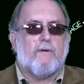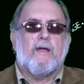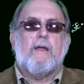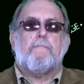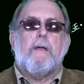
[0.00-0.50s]

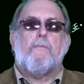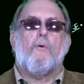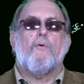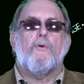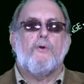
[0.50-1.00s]
Get
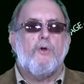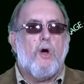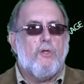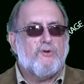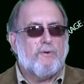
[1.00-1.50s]
people
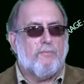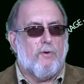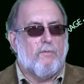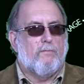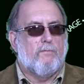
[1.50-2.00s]
knowledgeable.
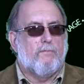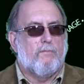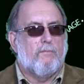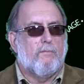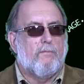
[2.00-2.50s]

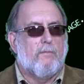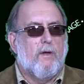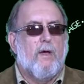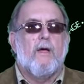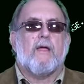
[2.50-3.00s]

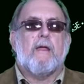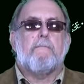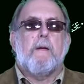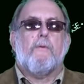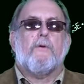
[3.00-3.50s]
Get
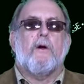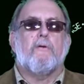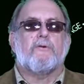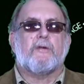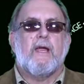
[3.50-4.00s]
people to
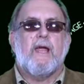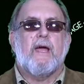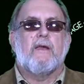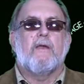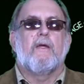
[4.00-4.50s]

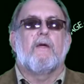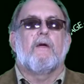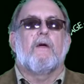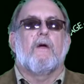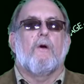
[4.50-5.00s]
understand
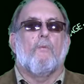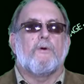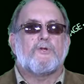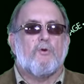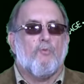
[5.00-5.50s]

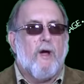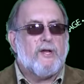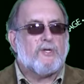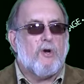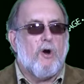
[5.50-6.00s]
what your
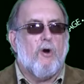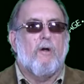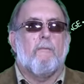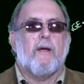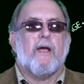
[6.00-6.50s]
rights are.
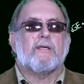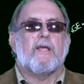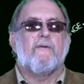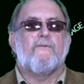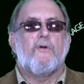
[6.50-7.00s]
Because
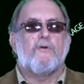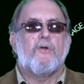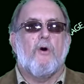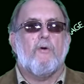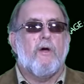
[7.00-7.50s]
if you
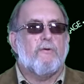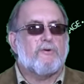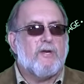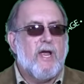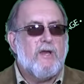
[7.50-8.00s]
don't
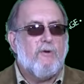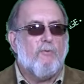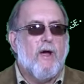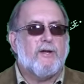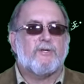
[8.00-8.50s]
understand your
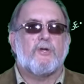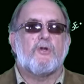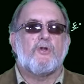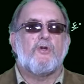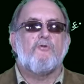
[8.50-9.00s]
rights,
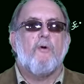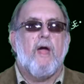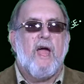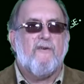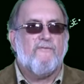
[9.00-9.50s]
you
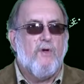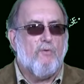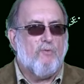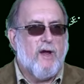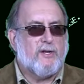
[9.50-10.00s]
have no
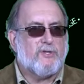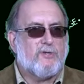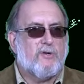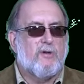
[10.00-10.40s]
rights.